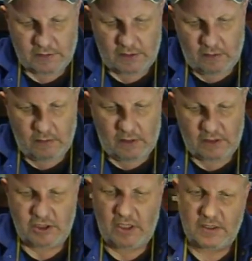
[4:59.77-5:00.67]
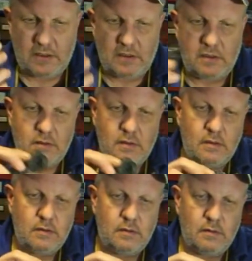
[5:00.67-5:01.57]
So I checked
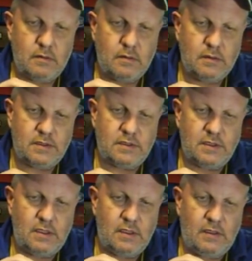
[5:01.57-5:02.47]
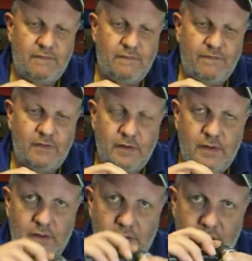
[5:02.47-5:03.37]
to see if
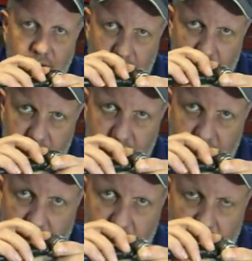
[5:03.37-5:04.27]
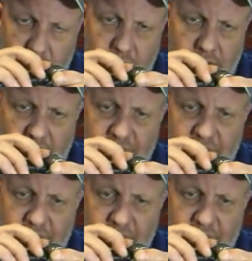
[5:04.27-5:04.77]
they would lock, and they